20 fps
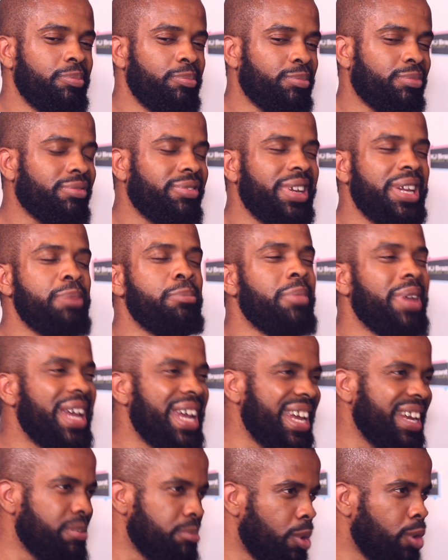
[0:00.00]

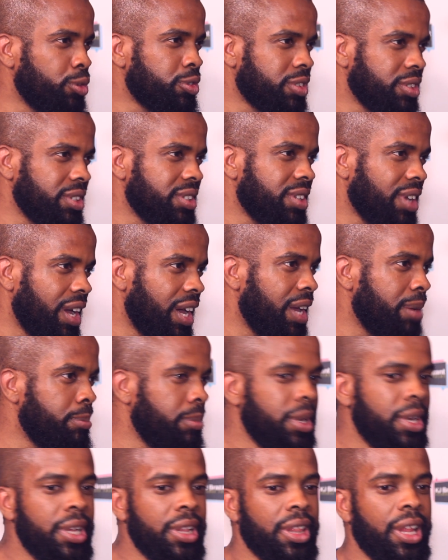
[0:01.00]
pre-made most of the time.
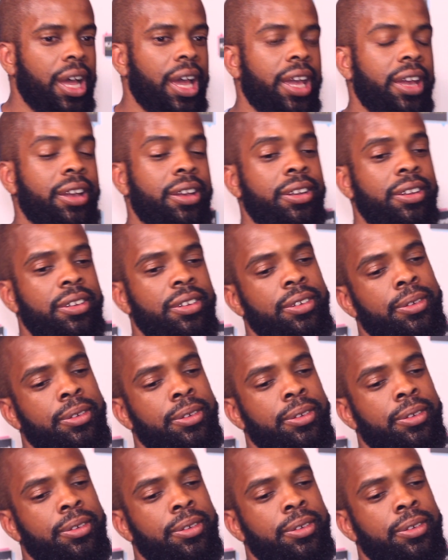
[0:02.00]
Like,